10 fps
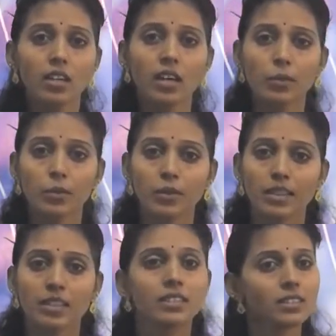How?
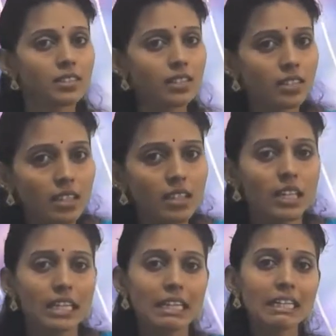See here,
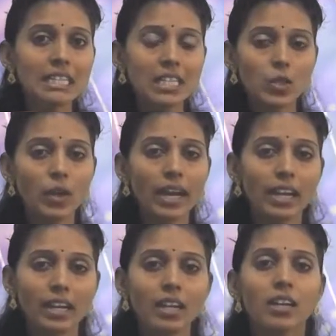in 0
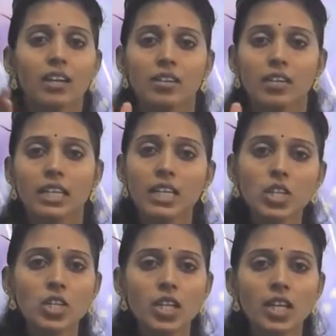angle,
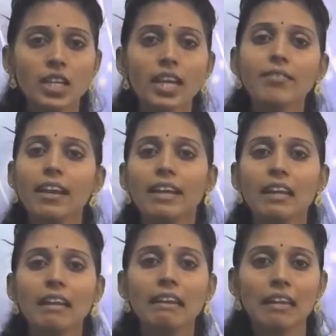initial ray and
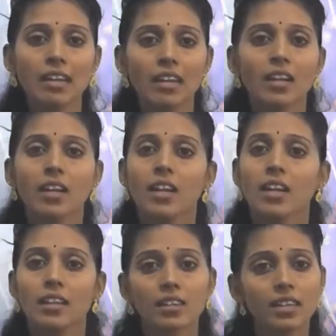final ray,
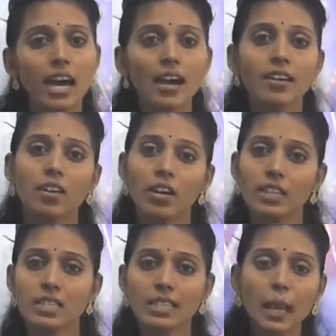they are
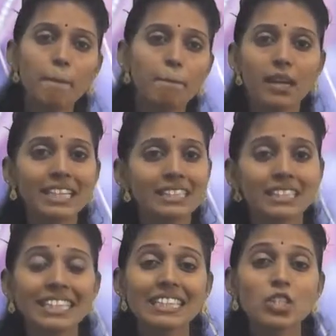on the same
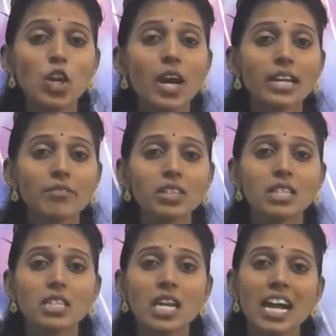place. They did not
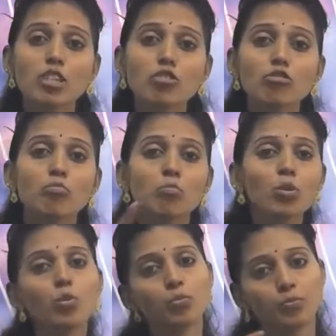even start to
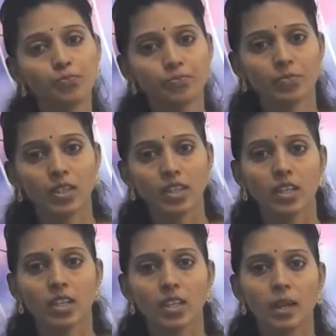move.
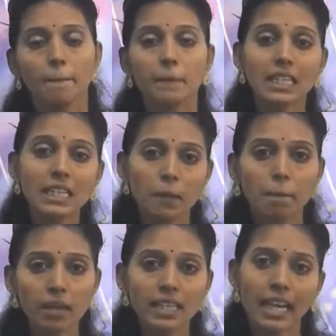But in
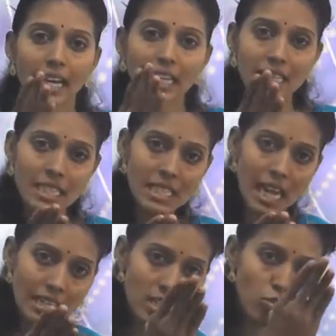complete angle, it
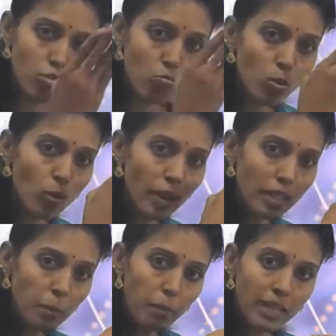started to move
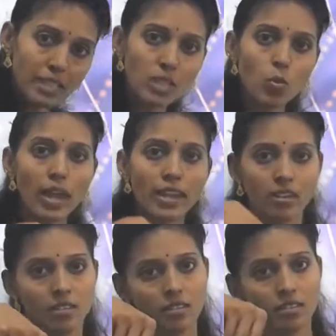and completed one